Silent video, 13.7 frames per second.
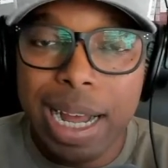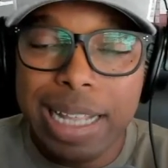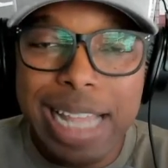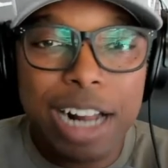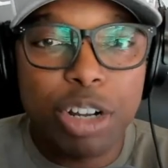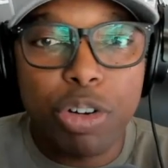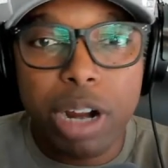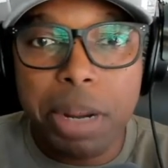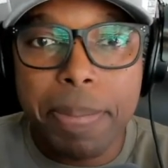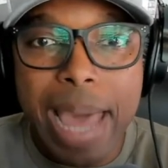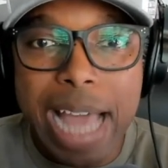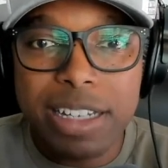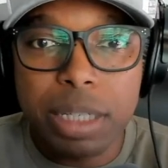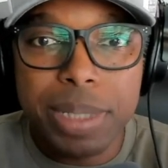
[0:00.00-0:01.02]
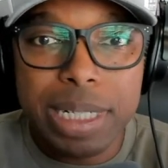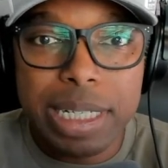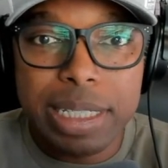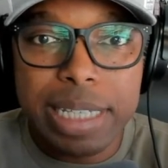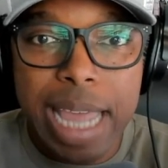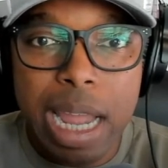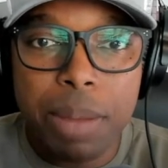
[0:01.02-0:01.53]
A lot of great matchups in
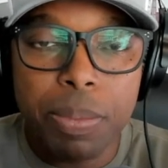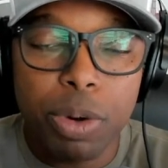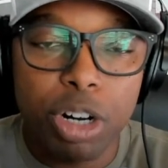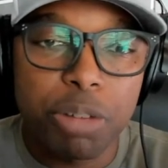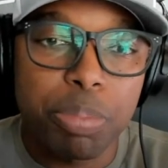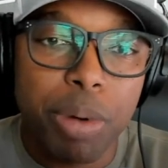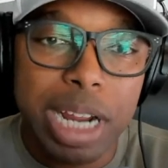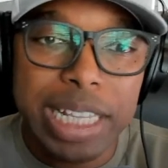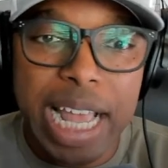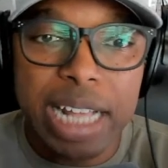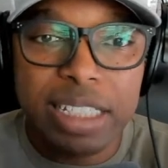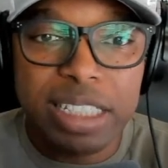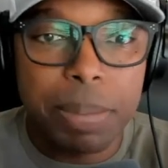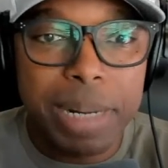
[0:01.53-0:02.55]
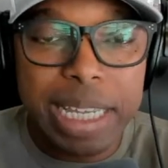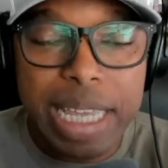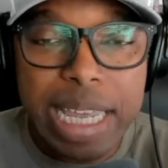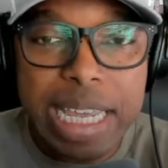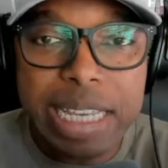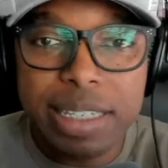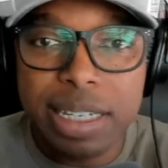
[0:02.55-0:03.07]
this game. We're going to break down some of the
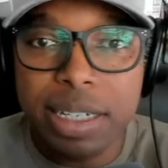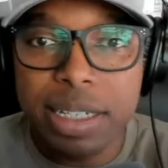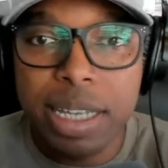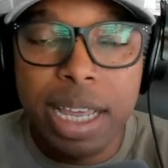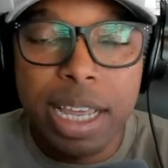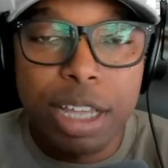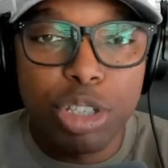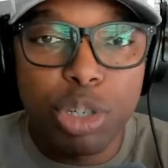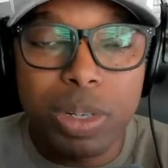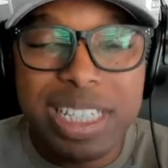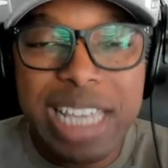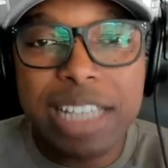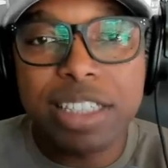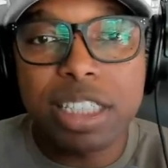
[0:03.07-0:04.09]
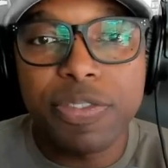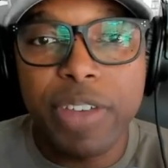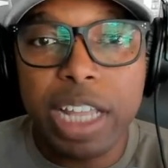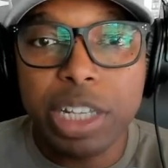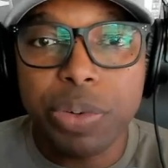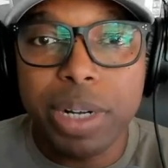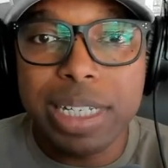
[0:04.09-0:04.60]
keys to a Texas
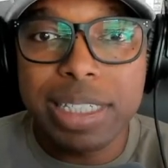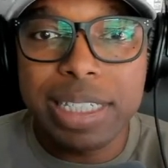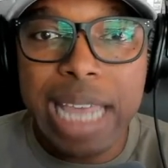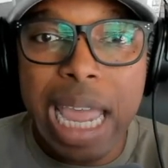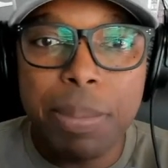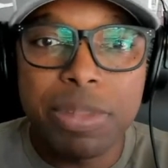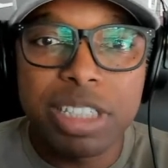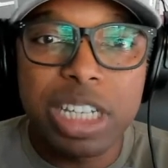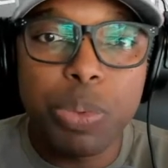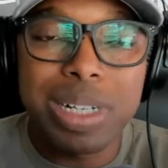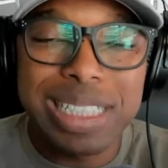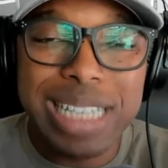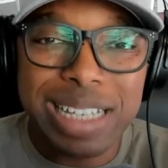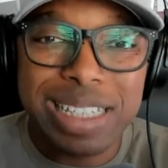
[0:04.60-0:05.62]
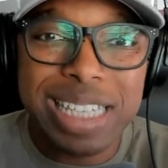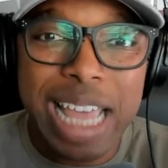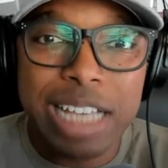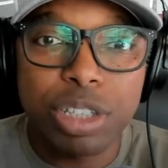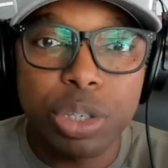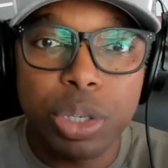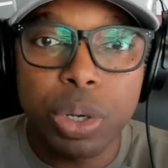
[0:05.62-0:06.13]
victory in this game and see what Texas
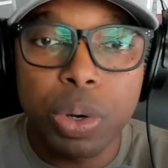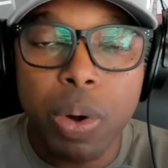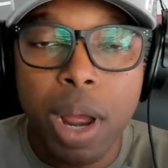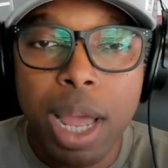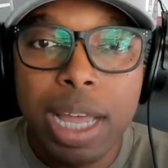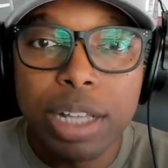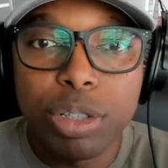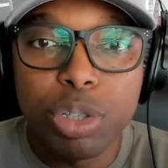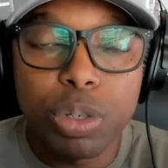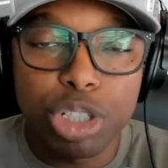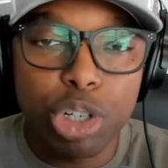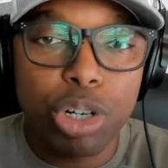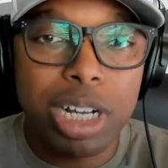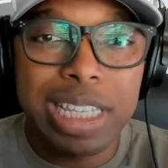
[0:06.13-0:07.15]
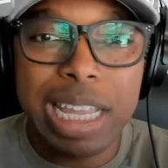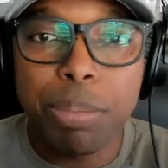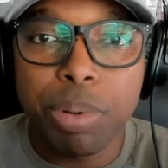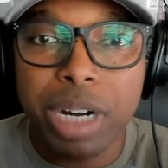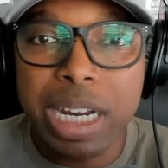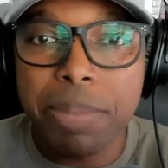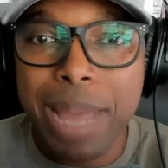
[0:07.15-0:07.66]
has to do to assure that they
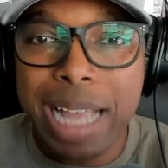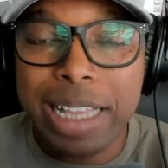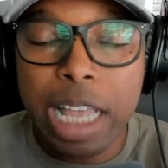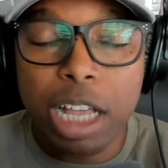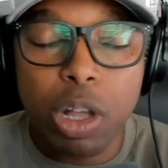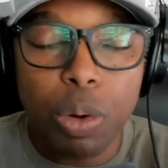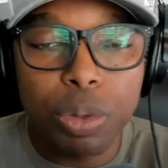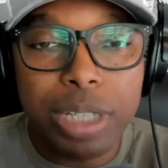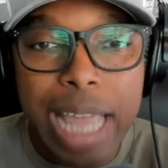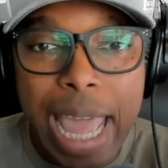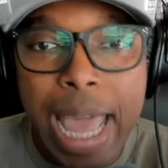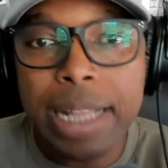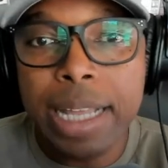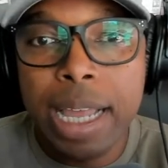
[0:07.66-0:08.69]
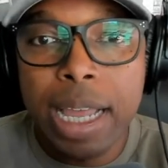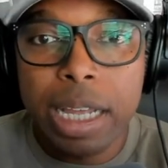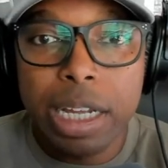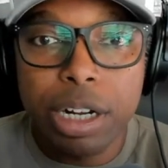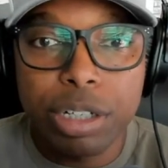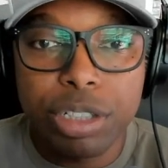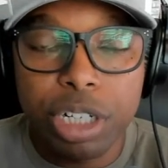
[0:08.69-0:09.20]
bring back that golden hat
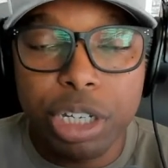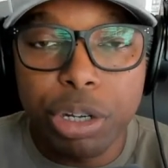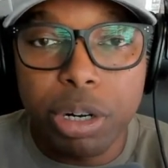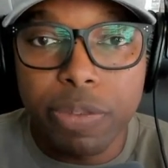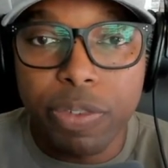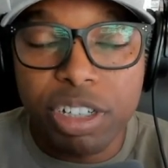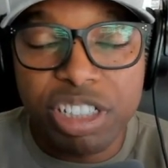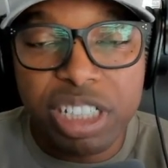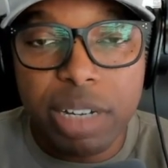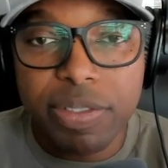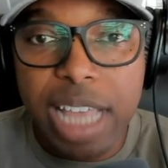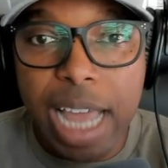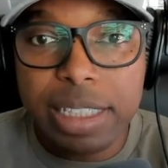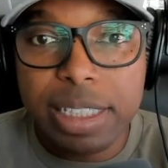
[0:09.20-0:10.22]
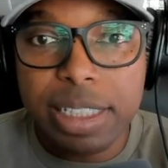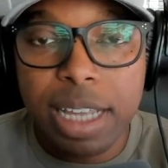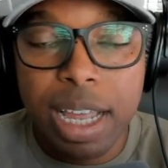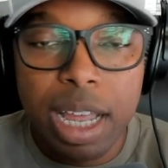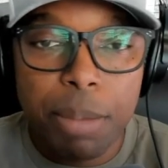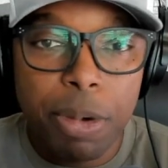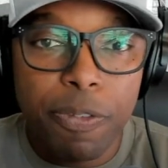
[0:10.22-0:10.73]
here to the University of Texas.
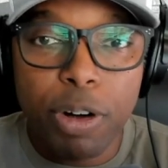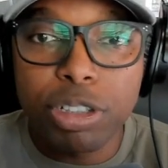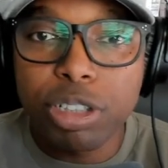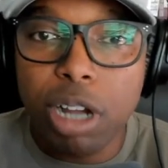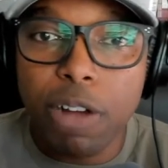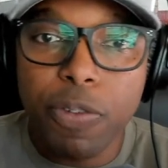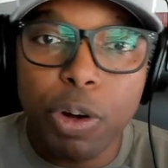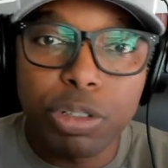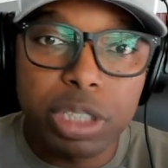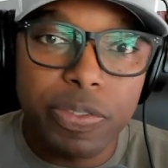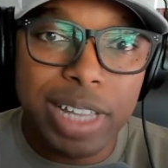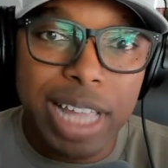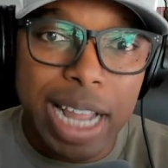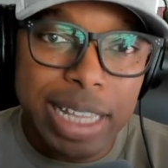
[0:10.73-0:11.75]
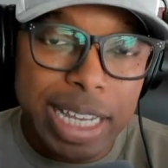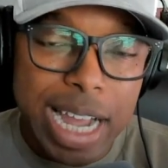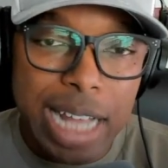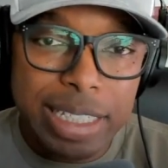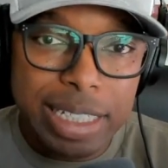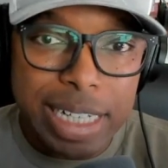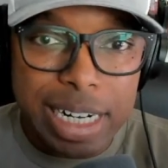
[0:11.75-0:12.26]
But first off, folks, if you like the
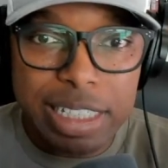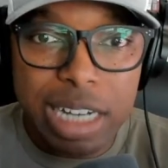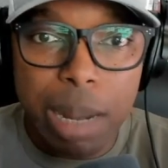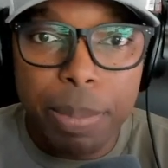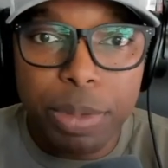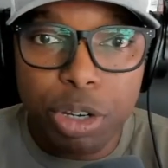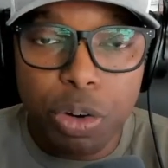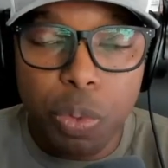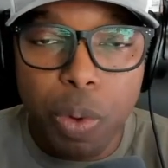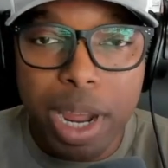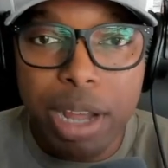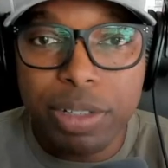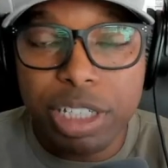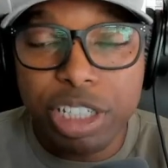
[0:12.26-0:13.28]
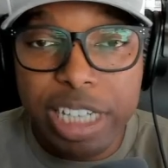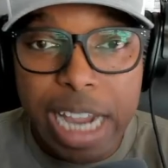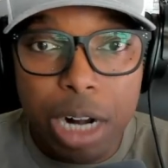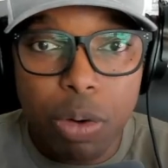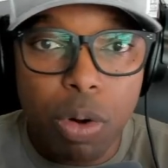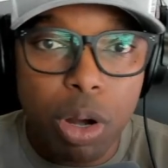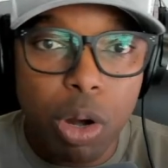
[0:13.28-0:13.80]
content that is coming your way on this
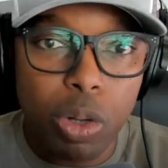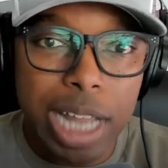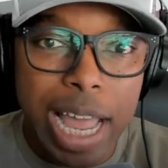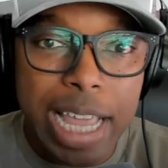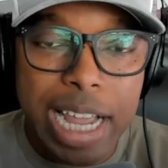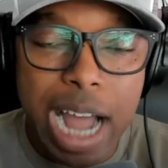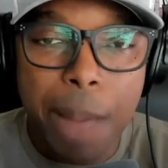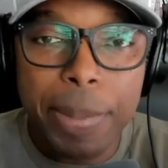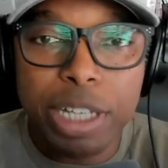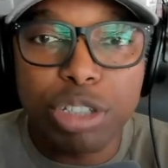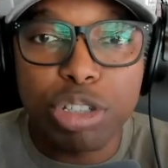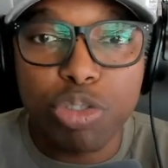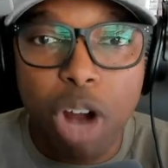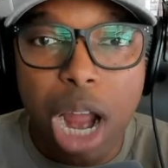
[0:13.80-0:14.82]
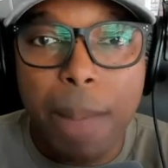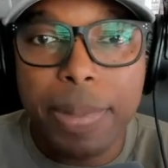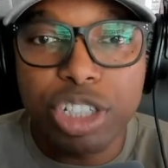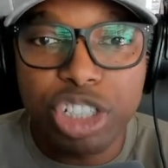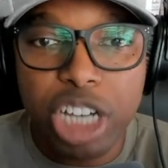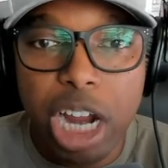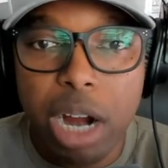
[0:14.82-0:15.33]
channel, go like, comment,
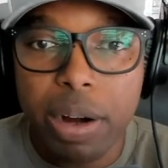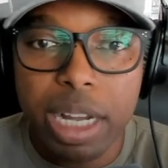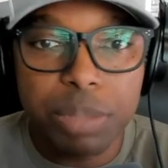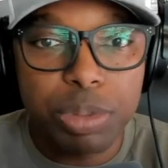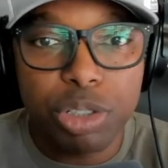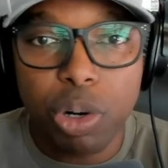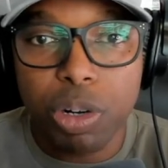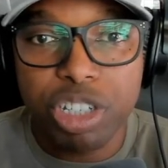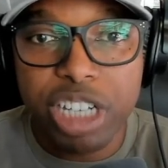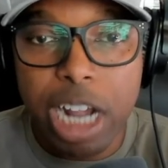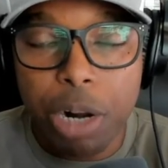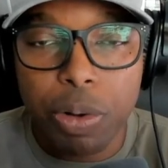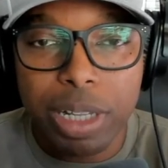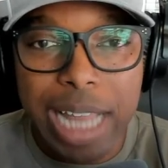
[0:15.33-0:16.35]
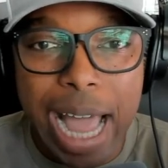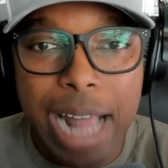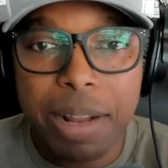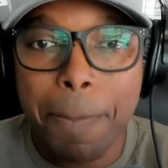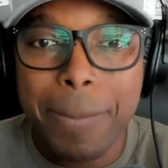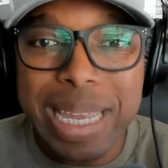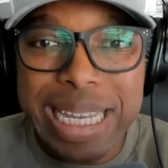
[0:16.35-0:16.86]
subscribe, and share. It helps me grow the channel a
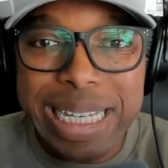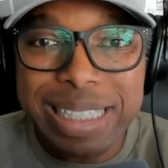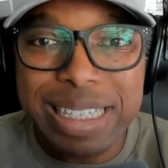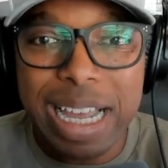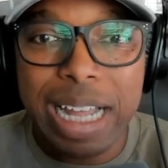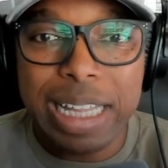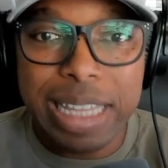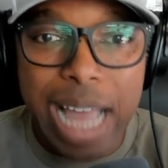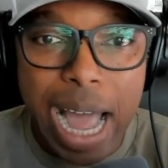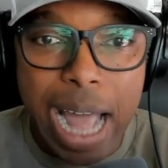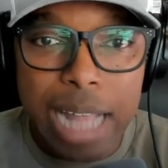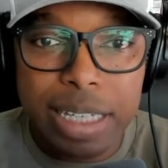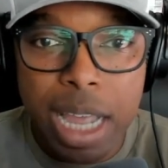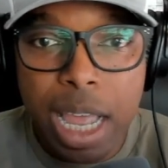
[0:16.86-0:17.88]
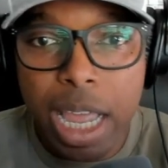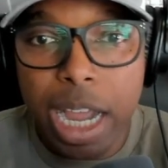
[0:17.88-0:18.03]
lot, means a lot.